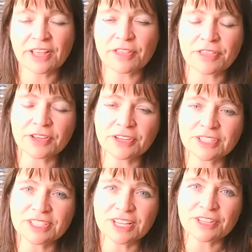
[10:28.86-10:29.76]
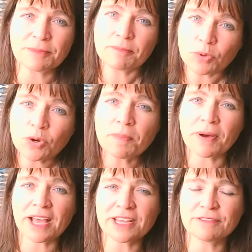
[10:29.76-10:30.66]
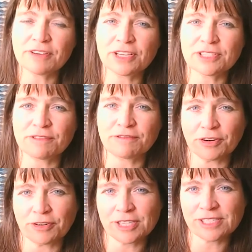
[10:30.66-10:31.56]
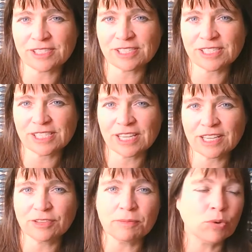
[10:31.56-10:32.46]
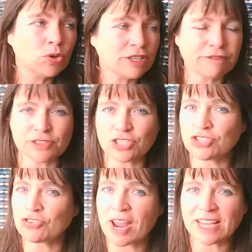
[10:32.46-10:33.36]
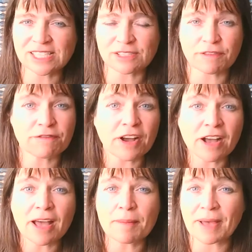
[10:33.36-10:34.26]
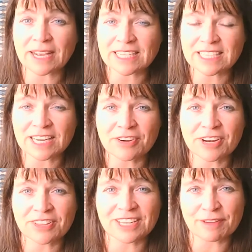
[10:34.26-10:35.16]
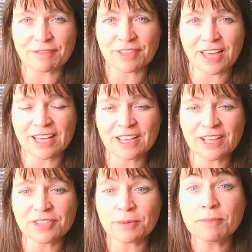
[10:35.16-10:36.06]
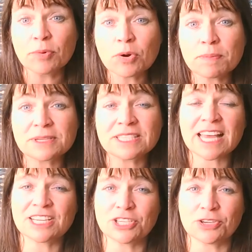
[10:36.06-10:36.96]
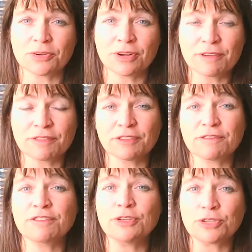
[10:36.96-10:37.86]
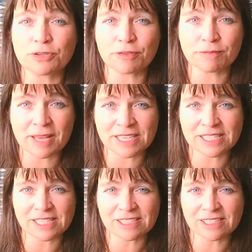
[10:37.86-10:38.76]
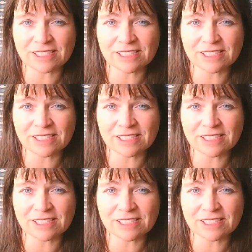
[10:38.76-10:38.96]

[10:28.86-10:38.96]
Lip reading: that the more biodiverse a forest, the more different strains of fungi and bacteria that live there, the more potential for the future of medicine.